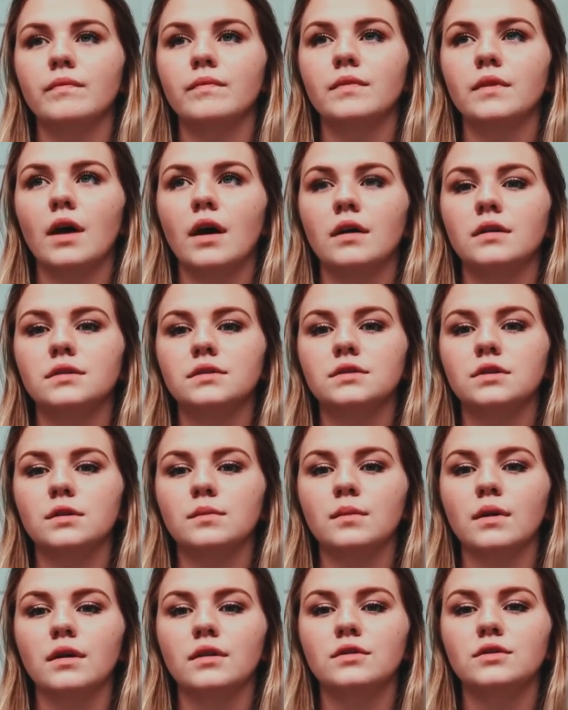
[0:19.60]
not so
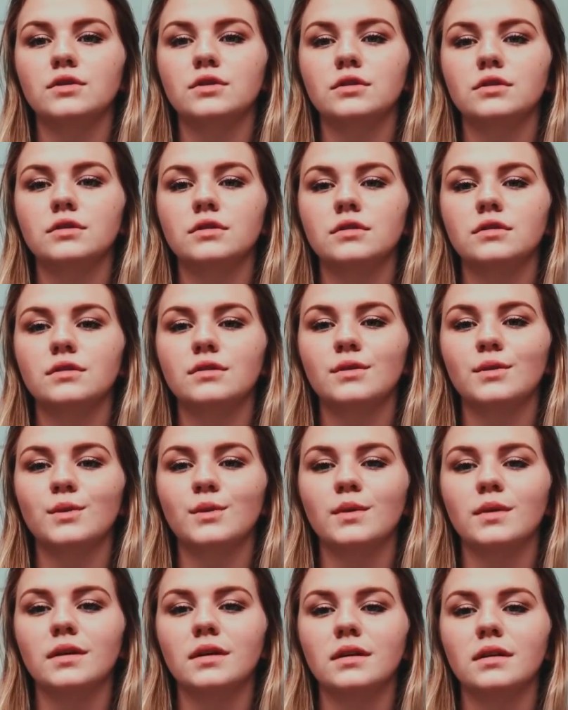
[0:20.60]
much the
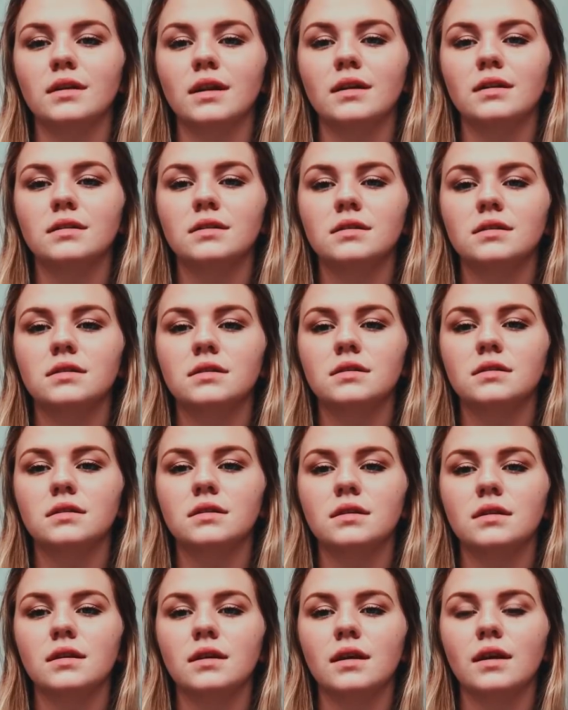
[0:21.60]
one that's
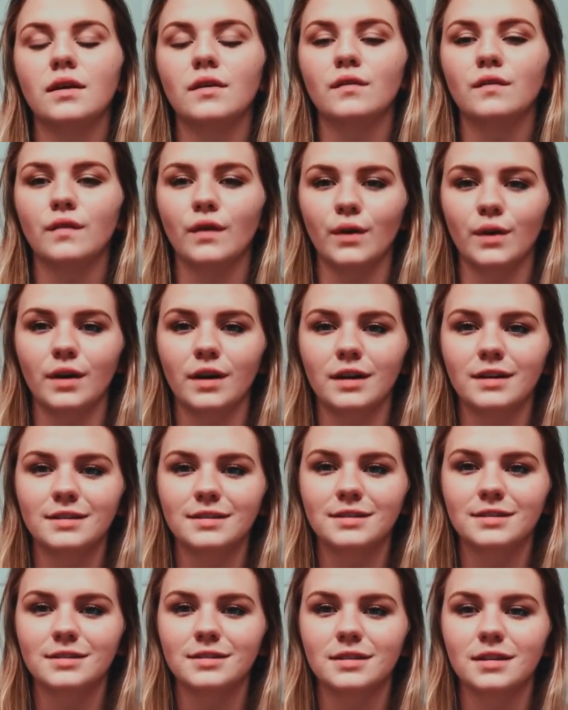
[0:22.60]
in
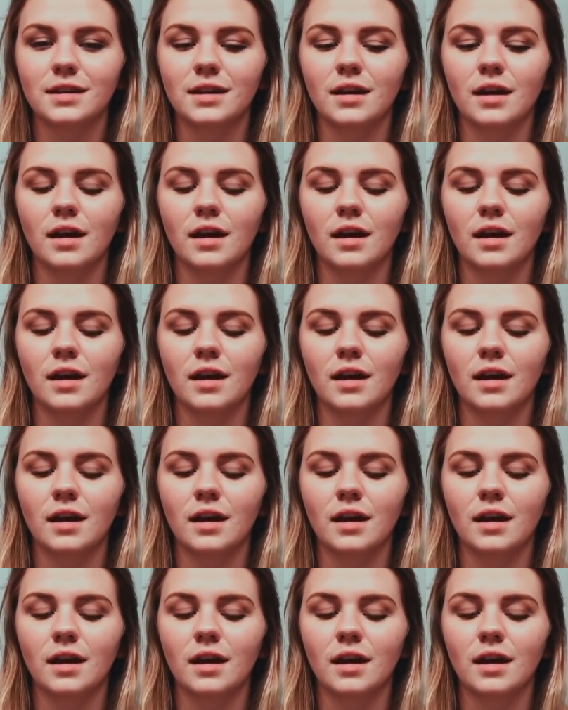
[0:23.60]
focus.